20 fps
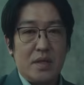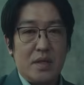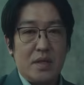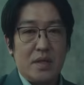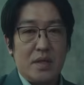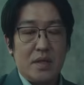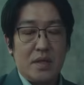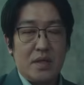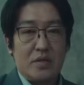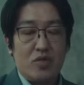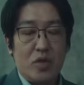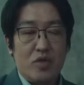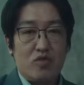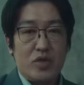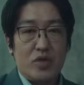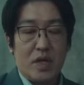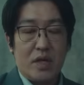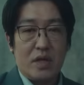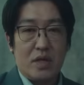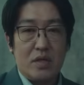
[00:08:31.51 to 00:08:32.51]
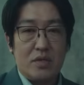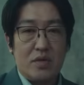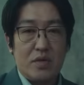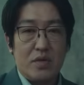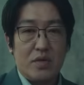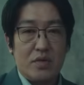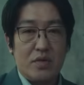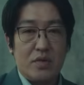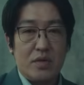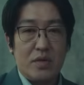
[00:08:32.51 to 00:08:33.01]
there was someone who
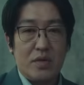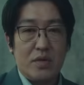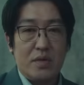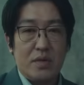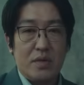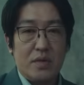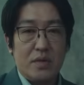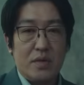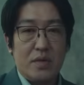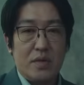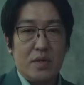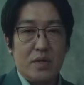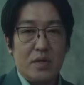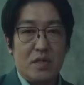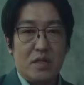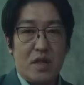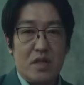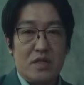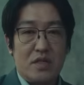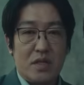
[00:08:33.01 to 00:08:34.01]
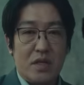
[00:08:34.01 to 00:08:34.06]
opposed her orders.